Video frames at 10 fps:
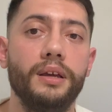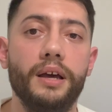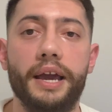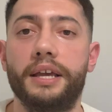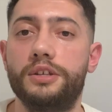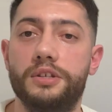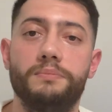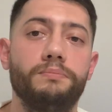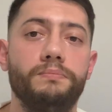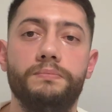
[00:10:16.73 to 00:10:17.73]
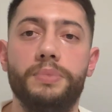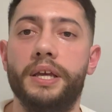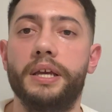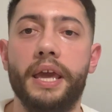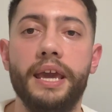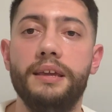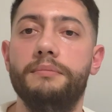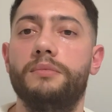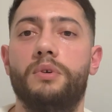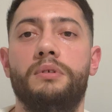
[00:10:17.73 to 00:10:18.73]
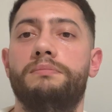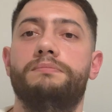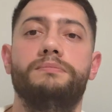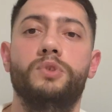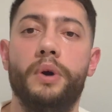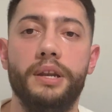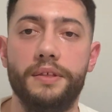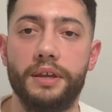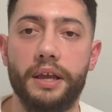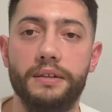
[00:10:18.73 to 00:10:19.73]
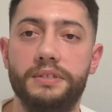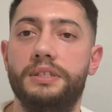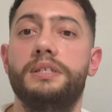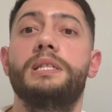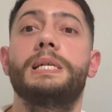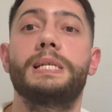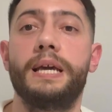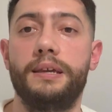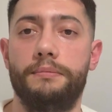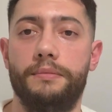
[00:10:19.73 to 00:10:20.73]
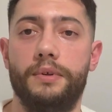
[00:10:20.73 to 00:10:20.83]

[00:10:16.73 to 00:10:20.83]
I can just play a game or do anything else. It is the same.